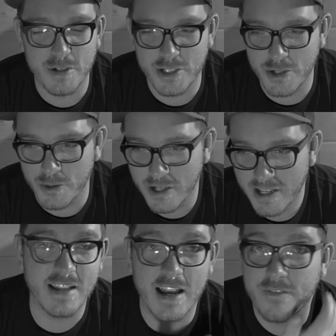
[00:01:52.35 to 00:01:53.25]
2.
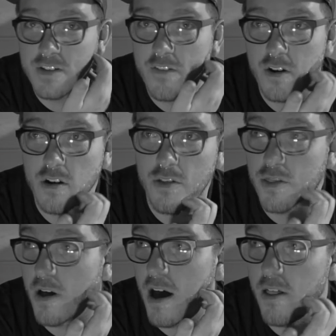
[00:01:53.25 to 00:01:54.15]
I have never
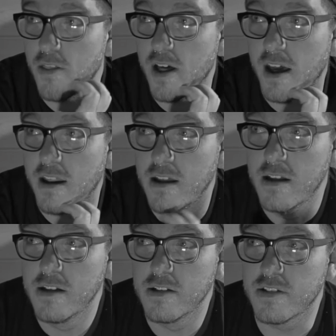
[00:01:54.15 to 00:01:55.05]
thought that
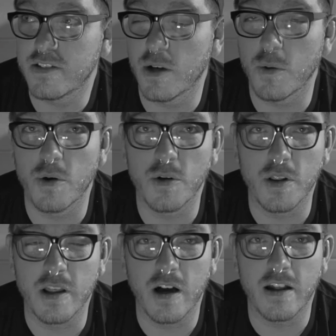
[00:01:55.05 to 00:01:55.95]
so
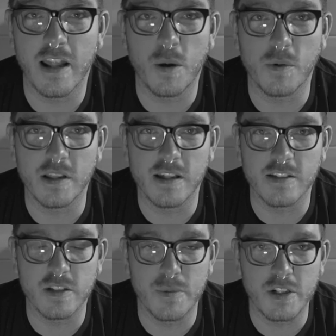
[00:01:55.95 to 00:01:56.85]
early on I would get
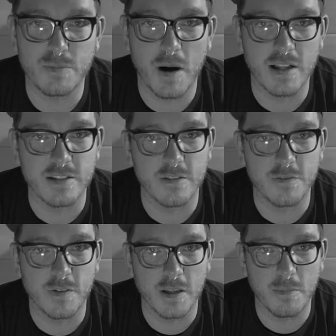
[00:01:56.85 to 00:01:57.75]
so much positive
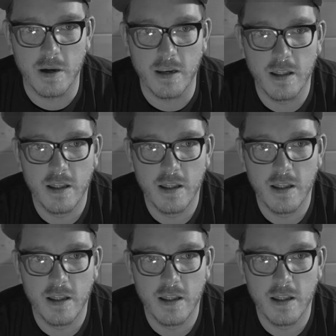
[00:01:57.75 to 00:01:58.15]
feedback.